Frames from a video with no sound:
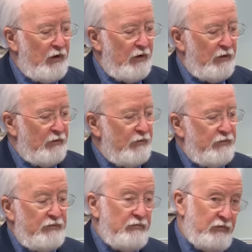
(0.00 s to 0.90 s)

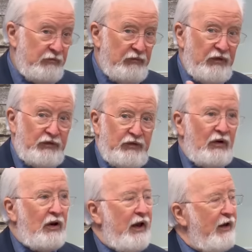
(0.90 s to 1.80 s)
of this
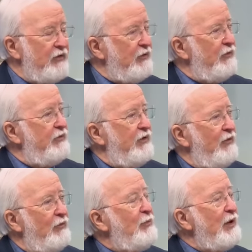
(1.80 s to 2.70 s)
class of,
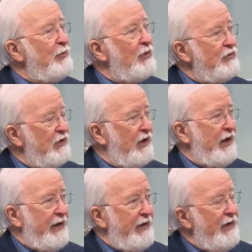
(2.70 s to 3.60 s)
of people
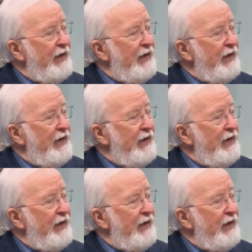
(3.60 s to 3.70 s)
today?